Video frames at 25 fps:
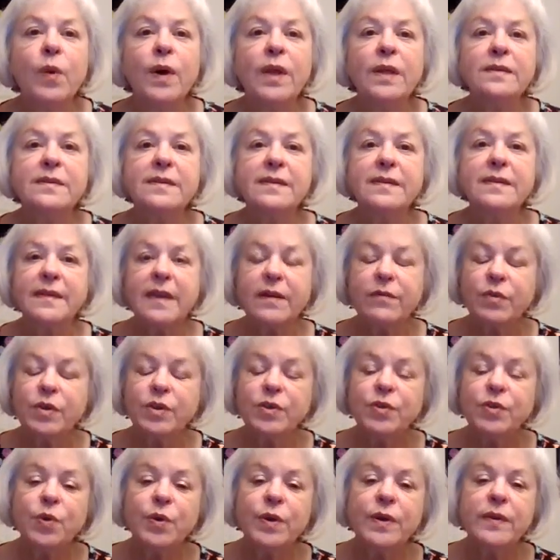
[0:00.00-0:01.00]
Well,
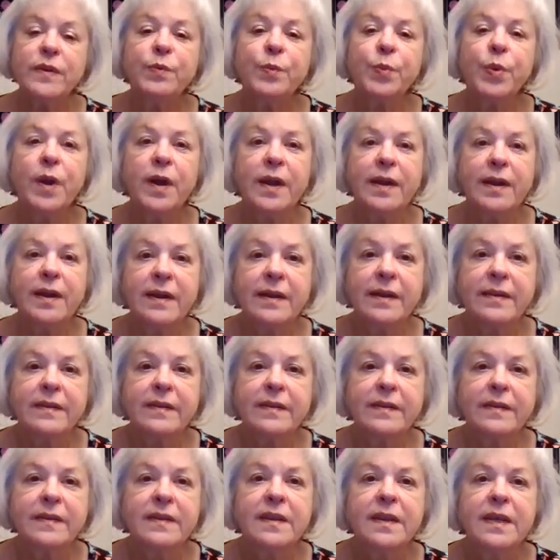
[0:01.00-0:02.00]
Discovery Toys
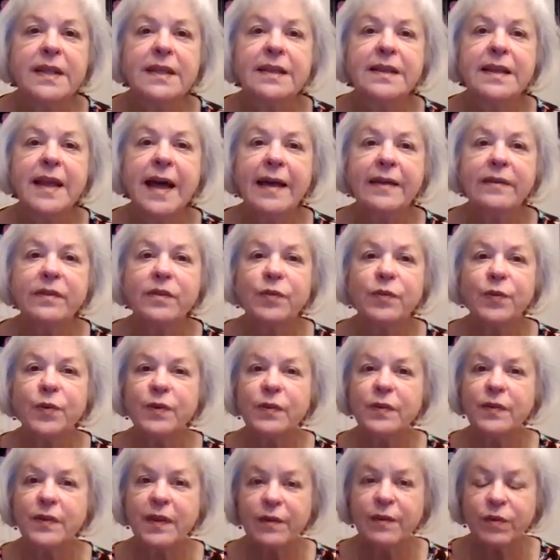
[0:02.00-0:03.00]
products last for
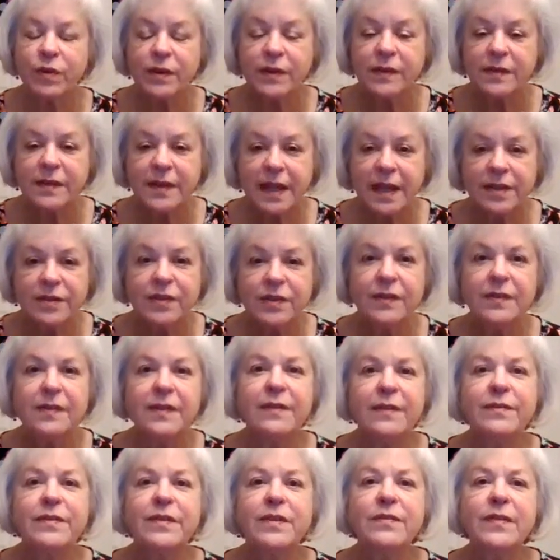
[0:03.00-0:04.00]
several stages
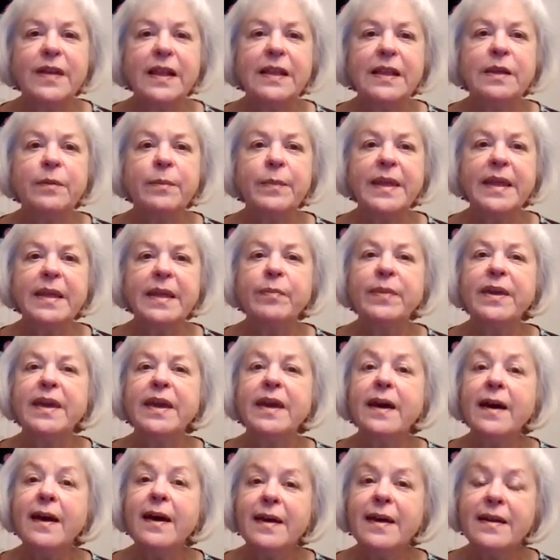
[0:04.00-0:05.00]
of development
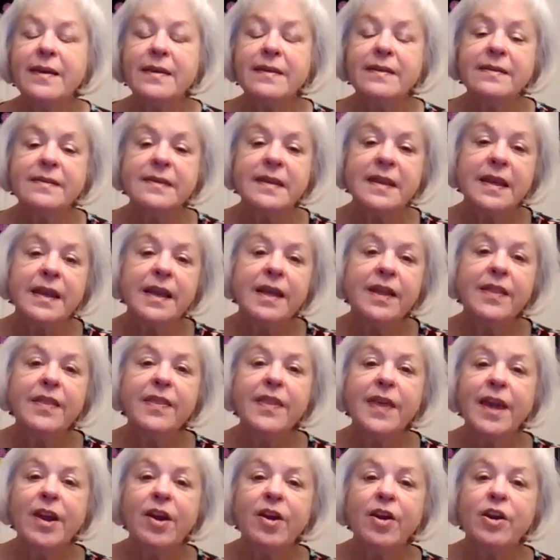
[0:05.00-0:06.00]
because
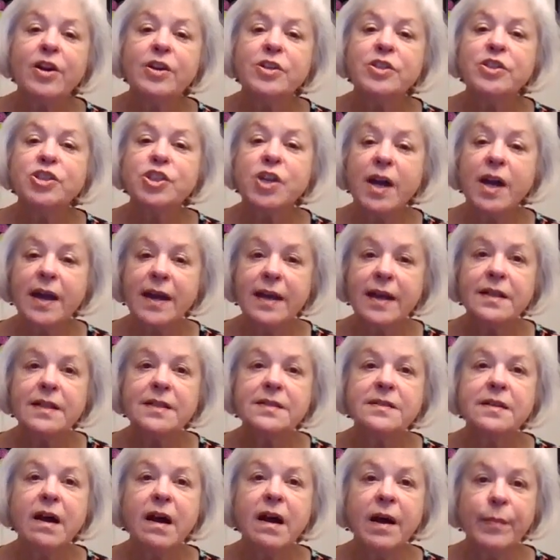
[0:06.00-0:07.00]
they are
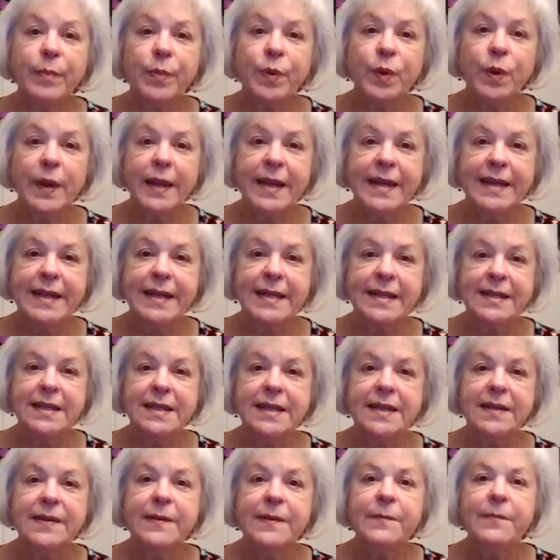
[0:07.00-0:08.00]
child operated.
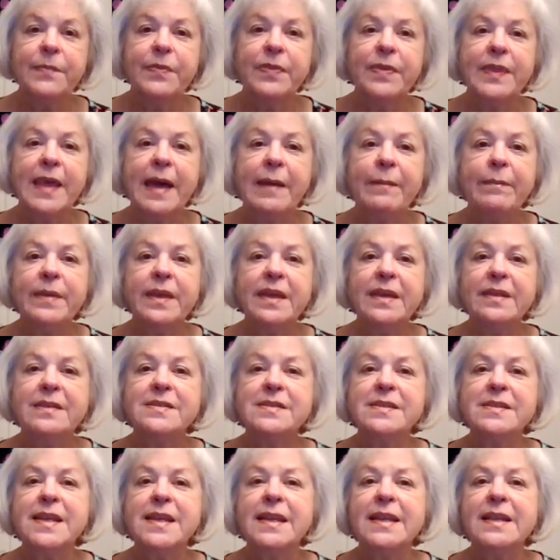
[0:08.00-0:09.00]
That
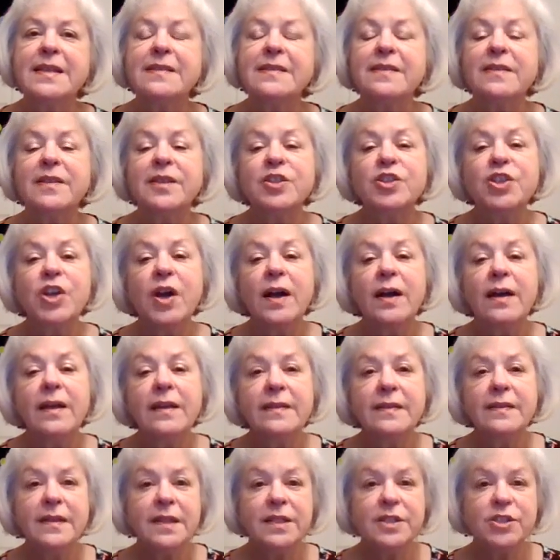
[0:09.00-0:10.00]
means that it's the
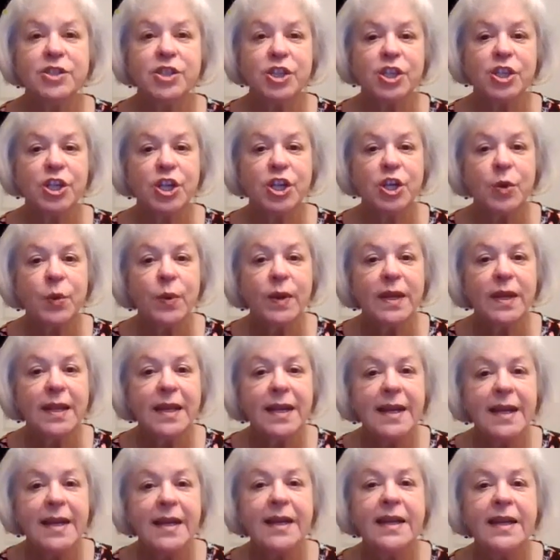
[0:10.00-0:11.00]
child's
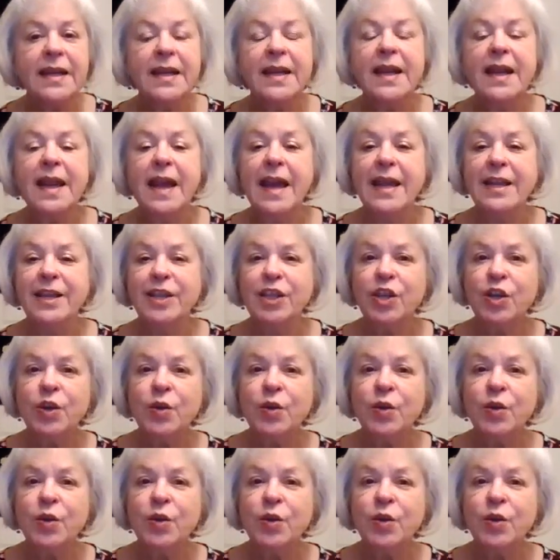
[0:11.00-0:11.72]
ingenuity, and